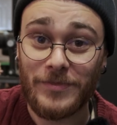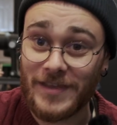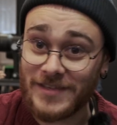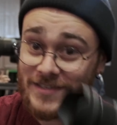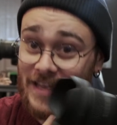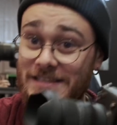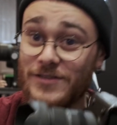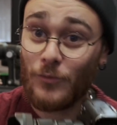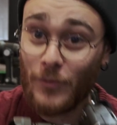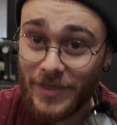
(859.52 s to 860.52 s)
This is
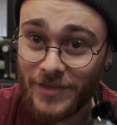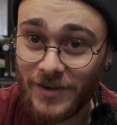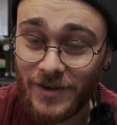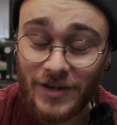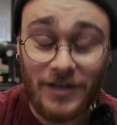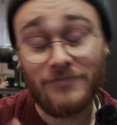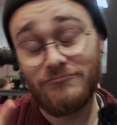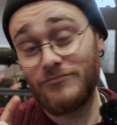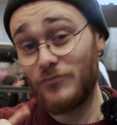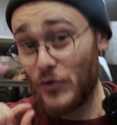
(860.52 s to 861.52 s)
weather
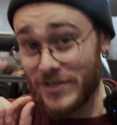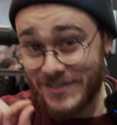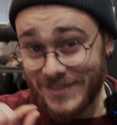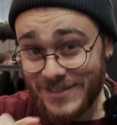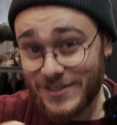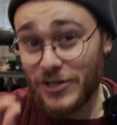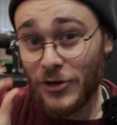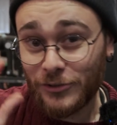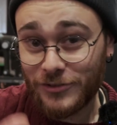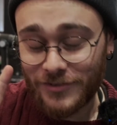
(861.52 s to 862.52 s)
resistant,
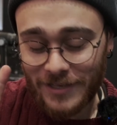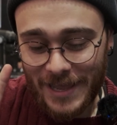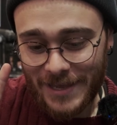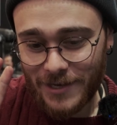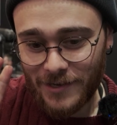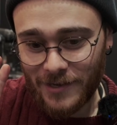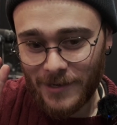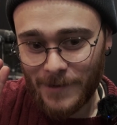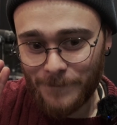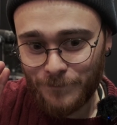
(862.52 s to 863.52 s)
not like
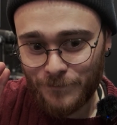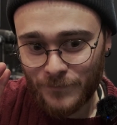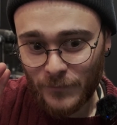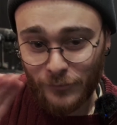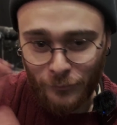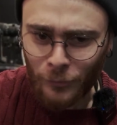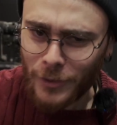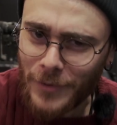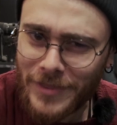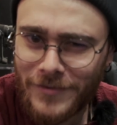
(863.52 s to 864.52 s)

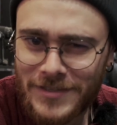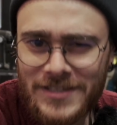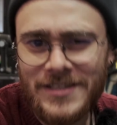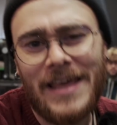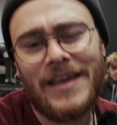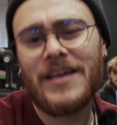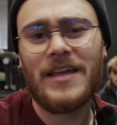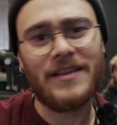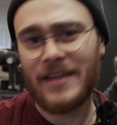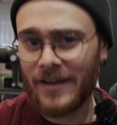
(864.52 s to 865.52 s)
fully weather resistant. Like
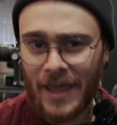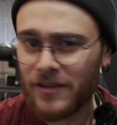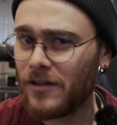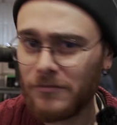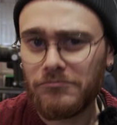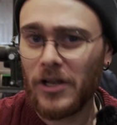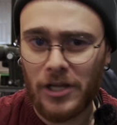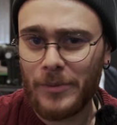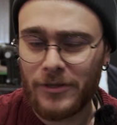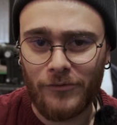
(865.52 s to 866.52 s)
it can handle a
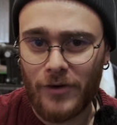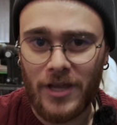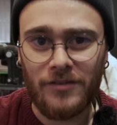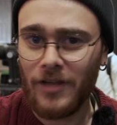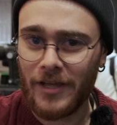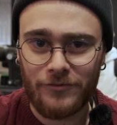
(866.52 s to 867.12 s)
little bit of rain, like